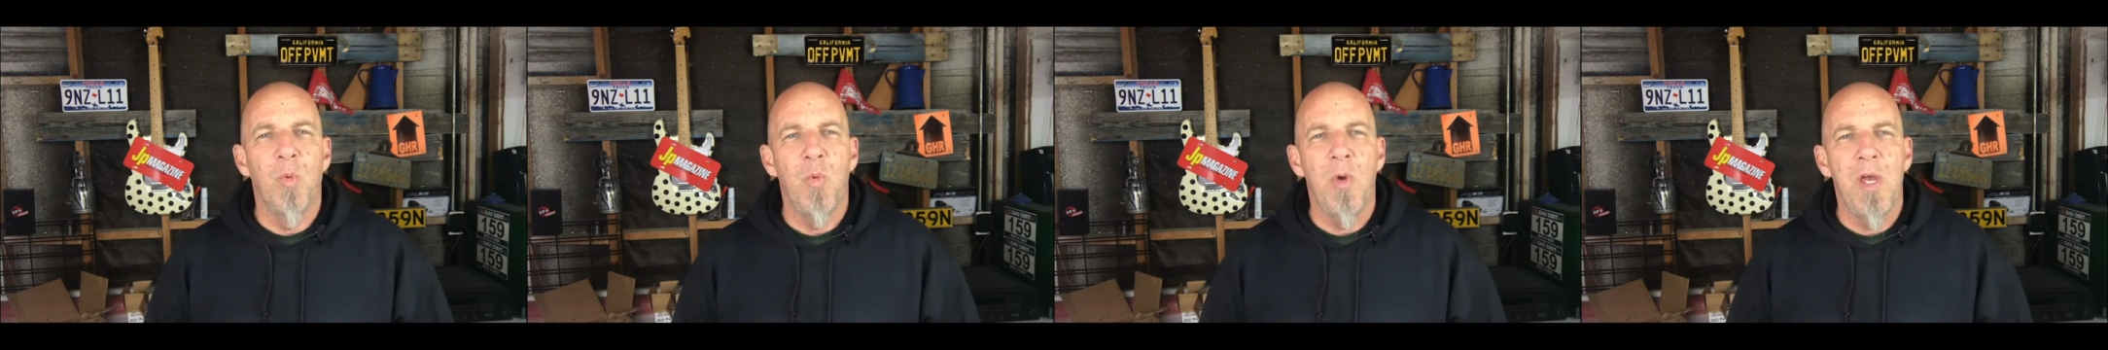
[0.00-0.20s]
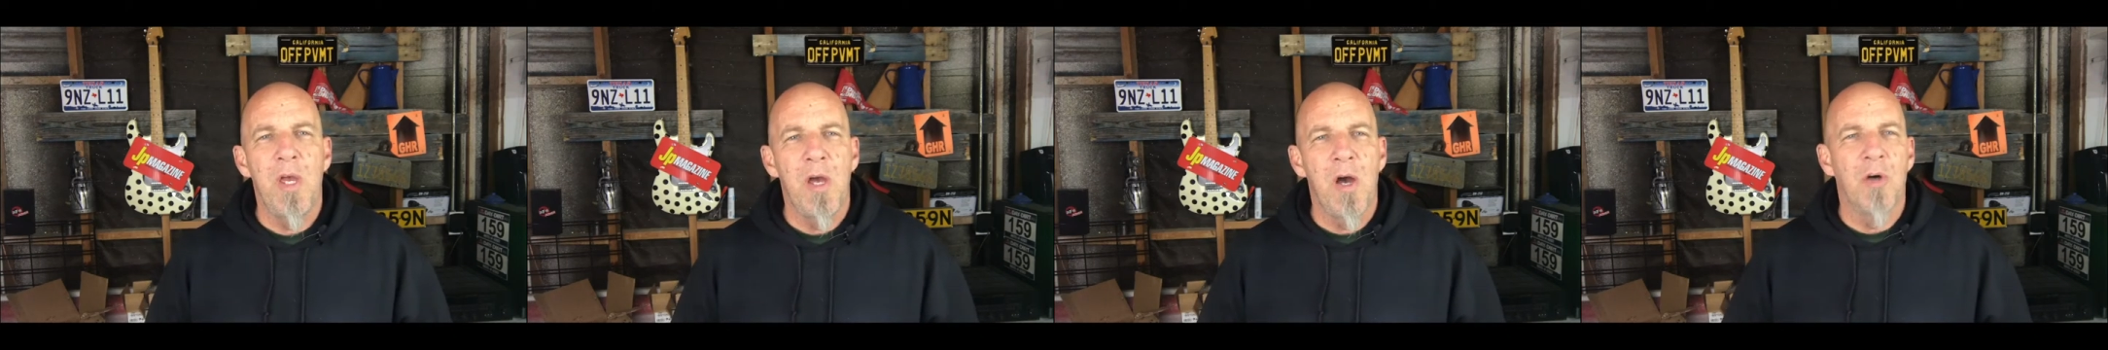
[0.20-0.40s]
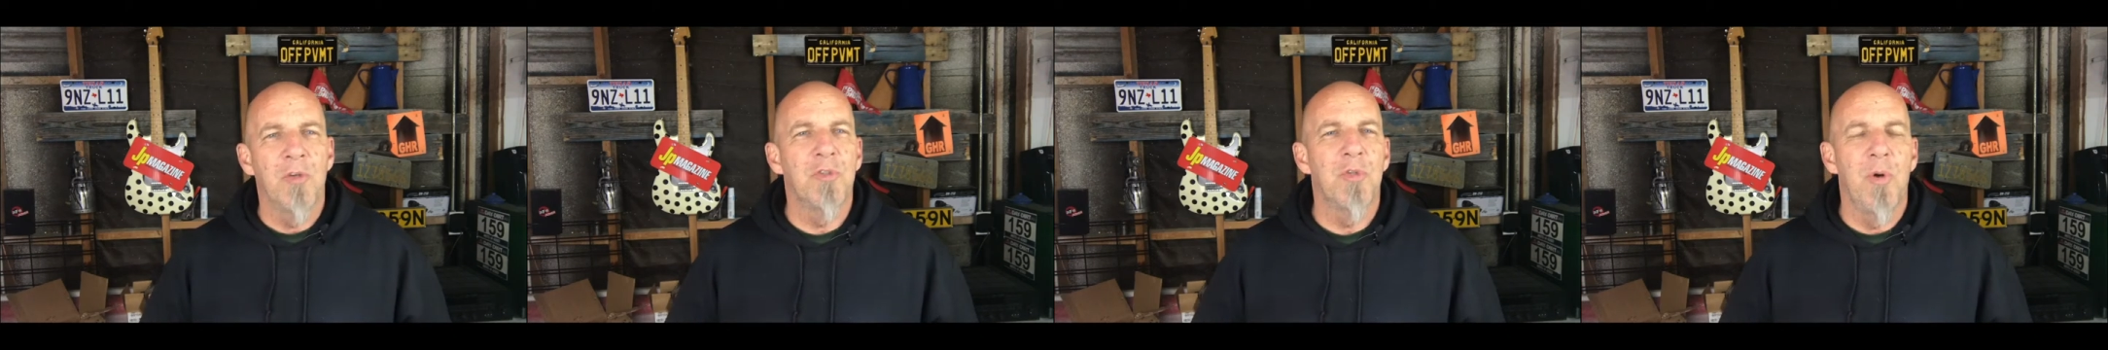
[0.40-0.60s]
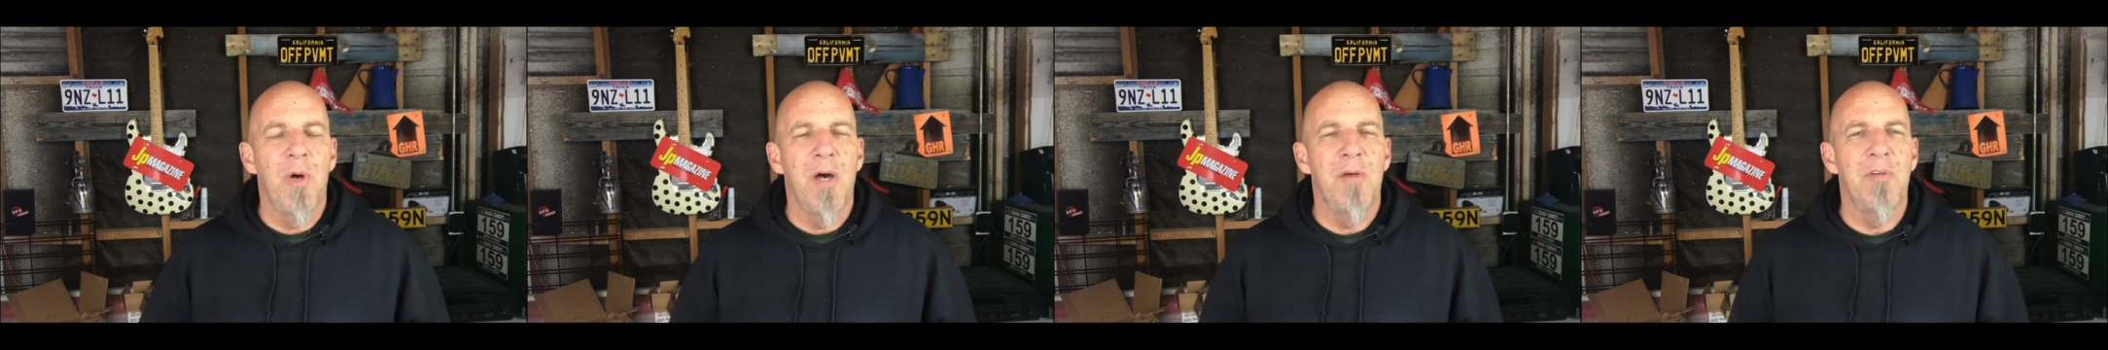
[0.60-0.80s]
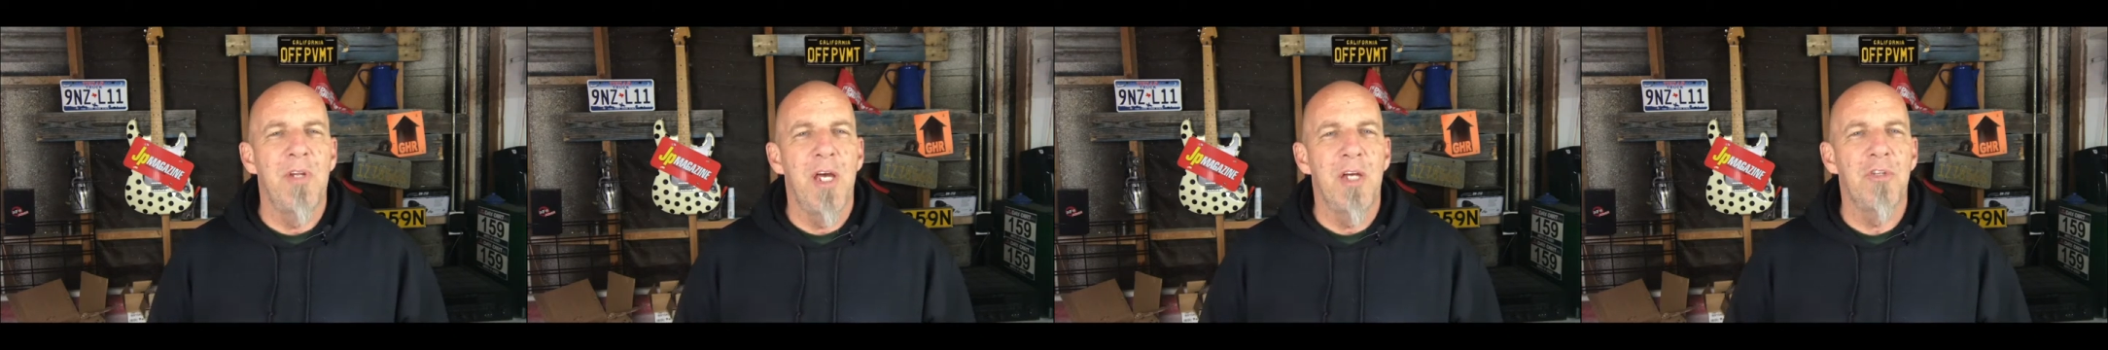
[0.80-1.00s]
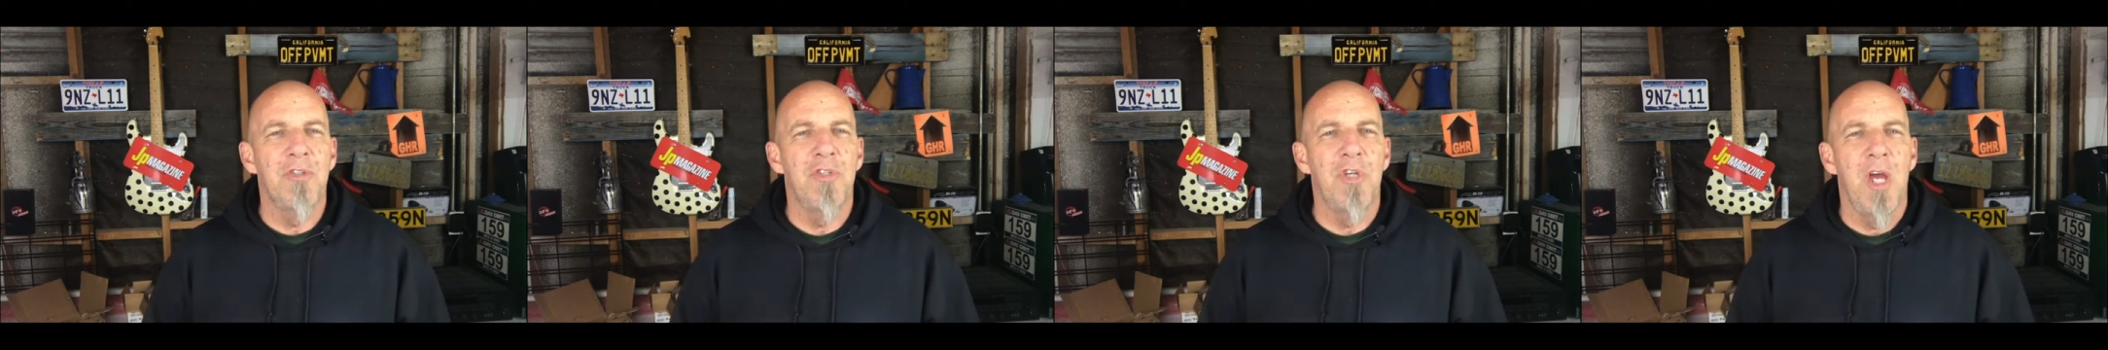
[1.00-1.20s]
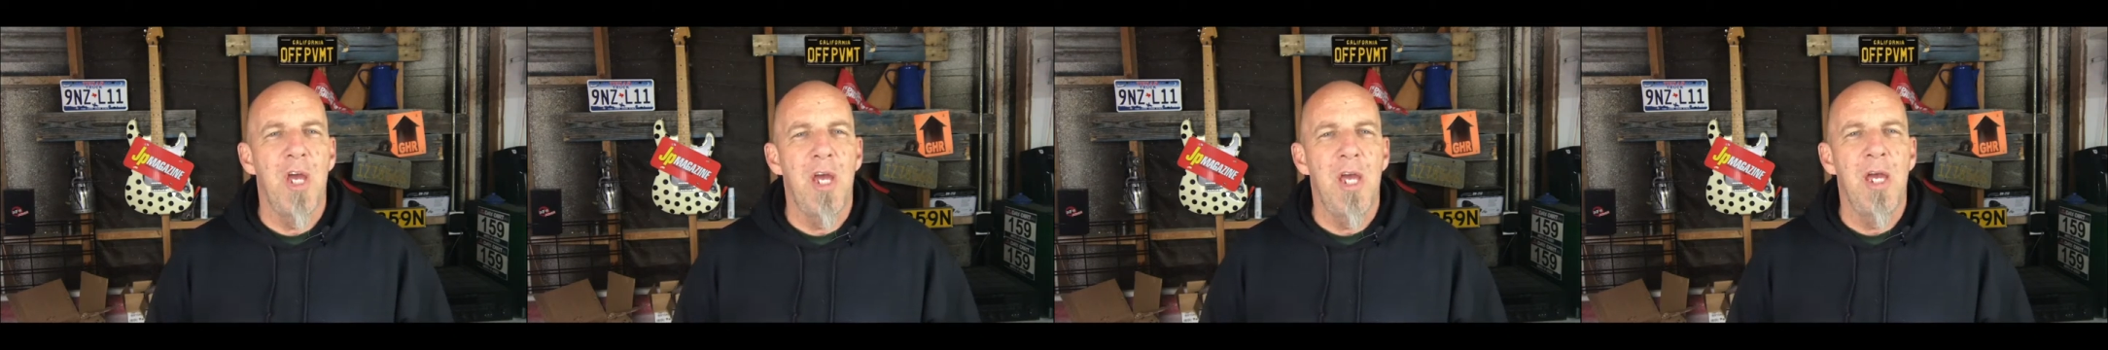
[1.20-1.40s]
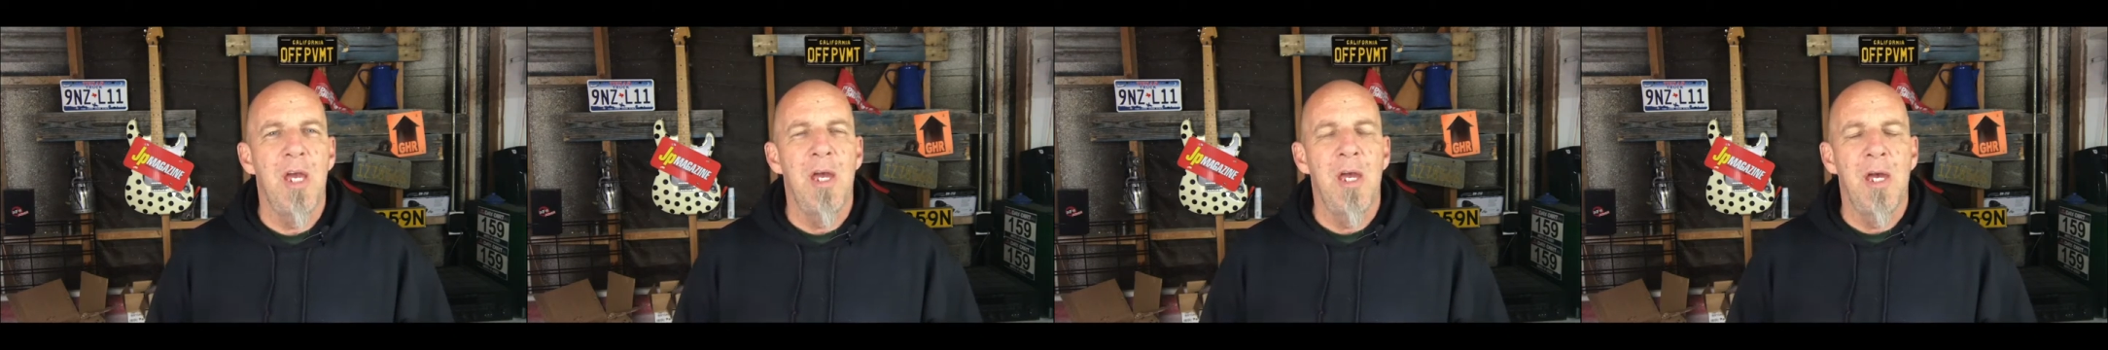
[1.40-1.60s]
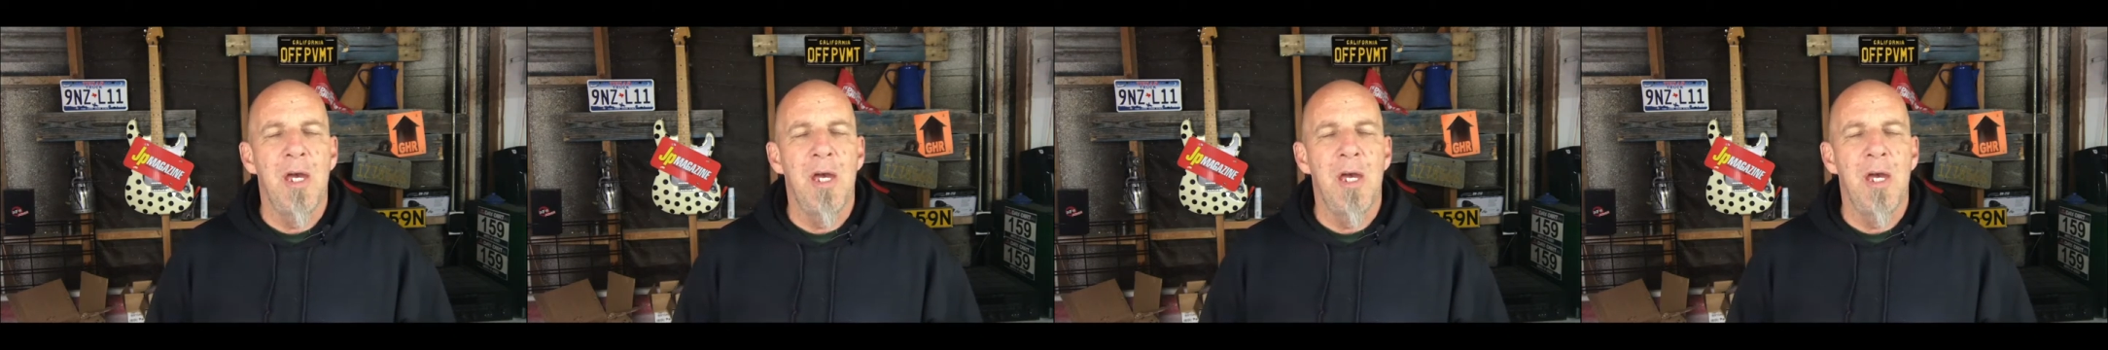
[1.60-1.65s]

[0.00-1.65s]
We also have an XJ,